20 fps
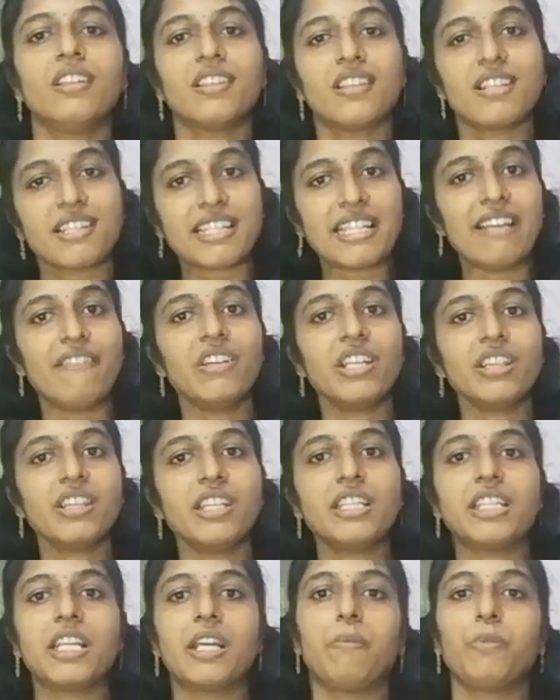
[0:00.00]
The
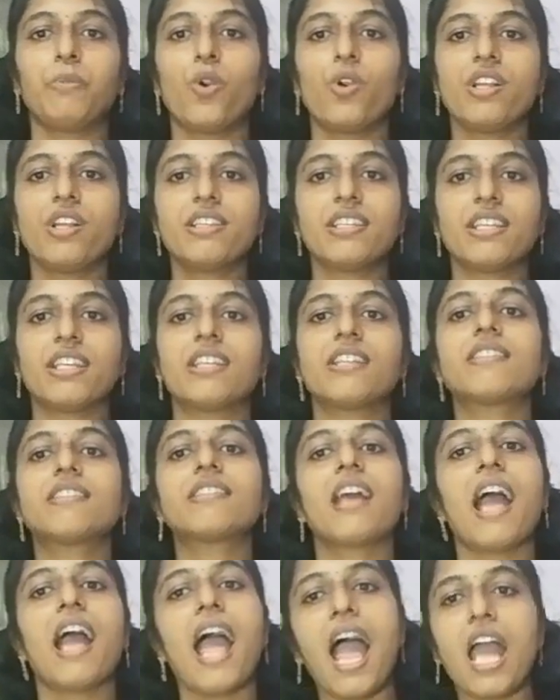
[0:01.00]
seventh terminology
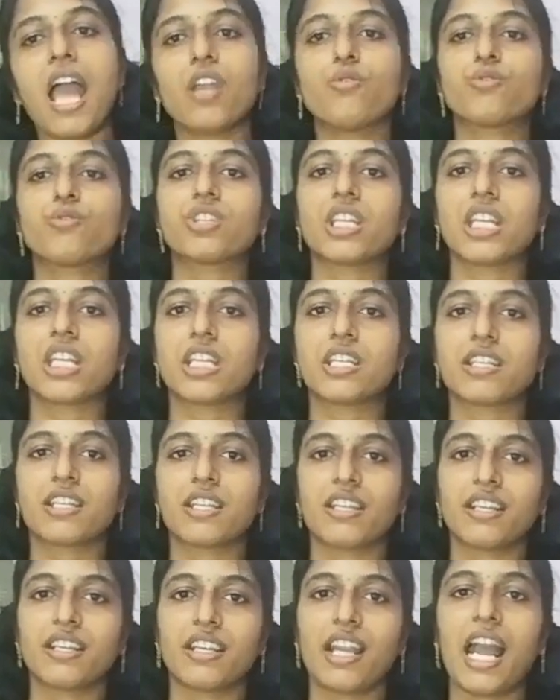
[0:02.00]
is
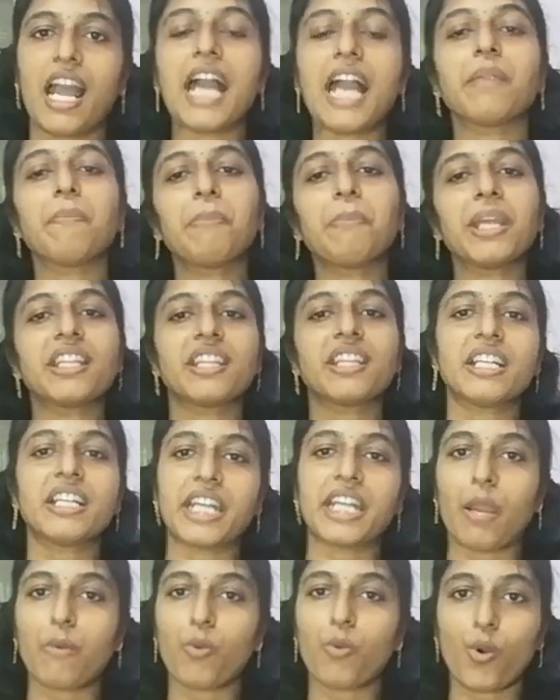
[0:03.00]
hallucination. I repeat the
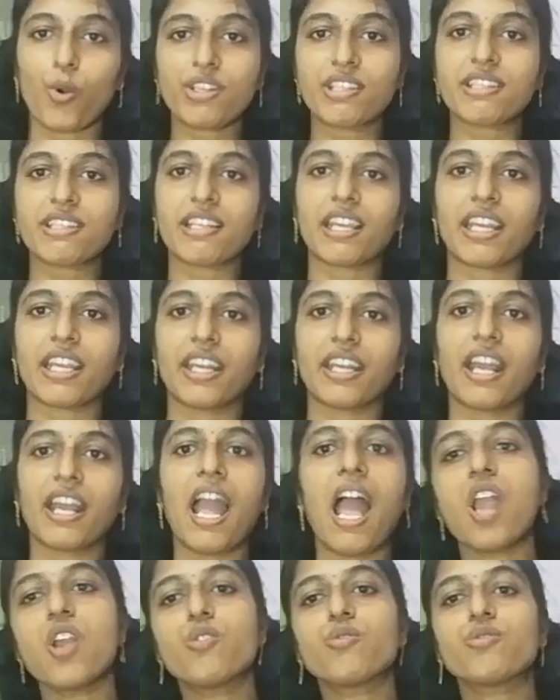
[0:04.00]
term once again,
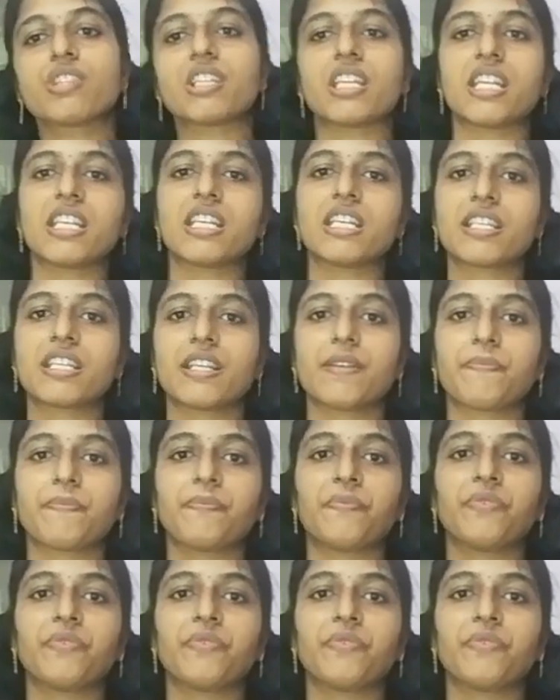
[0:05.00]
hallucination.